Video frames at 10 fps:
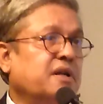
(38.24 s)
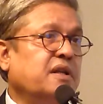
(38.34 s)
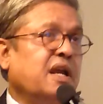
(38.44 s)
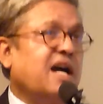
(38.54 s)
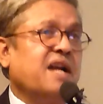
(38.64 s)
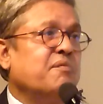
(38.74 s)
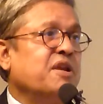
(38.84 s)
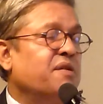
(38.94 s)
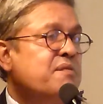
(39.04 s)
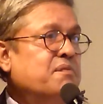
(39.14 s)
the
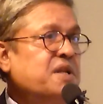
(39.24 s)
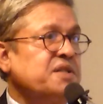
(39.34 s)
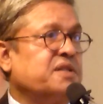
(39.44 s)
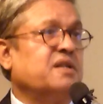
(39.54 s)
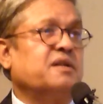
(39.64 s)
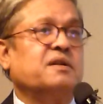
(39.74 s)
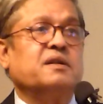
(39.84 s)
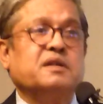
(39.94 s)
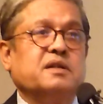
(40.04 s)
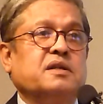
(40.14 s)
I&B minister
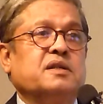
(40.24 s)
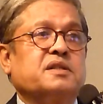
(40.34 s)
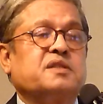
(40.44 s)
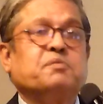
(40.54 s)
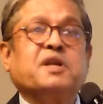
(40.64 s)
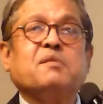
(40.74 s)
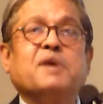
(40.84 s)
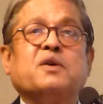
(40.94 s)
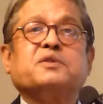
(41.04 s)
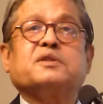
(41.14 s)
speak
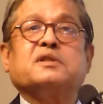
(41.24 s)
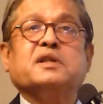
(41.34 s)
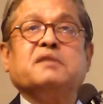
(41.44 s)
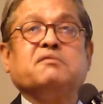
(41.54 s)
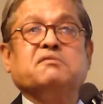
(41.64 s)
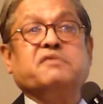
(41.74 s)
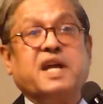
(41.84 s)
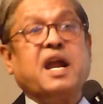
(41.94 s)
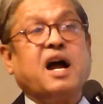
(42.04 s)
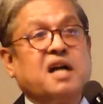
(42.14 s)
about, uh, in
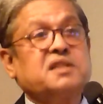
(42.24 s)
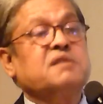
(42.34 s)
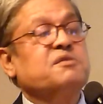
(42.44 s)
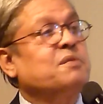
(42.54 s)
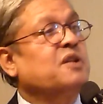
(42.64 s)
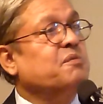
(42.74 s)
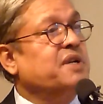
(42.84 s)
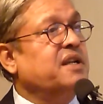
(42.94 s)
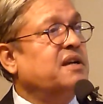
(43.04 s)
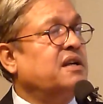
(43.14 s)
very harsh terms, about the
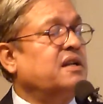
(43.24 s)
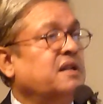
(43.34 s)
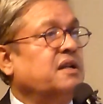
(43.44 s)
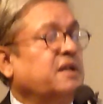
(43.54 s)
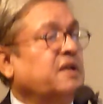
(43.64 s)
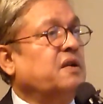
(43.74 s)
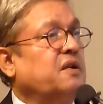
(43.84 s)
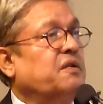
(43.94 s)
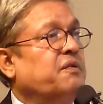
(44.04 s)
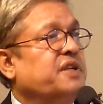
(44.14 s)
media.
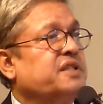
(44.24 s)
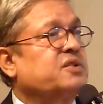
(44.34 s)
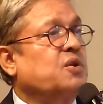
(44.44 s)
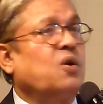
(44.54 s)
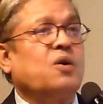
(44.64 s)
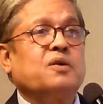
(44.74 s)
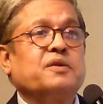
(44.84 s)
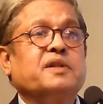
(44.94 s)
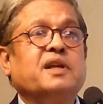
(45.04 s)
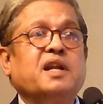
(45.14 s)
We saw
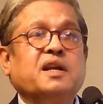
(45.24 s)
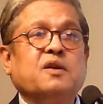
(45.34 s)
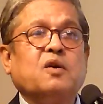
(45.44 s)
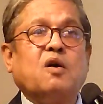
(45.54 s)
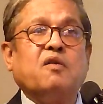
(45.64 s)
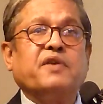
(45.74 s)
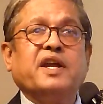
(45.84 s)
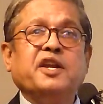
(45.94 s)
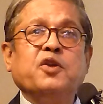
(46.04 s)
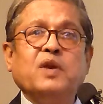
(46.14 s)
the leader of a
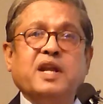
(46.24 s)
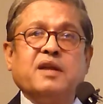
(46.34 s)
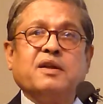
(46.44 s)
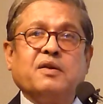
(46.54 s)
newly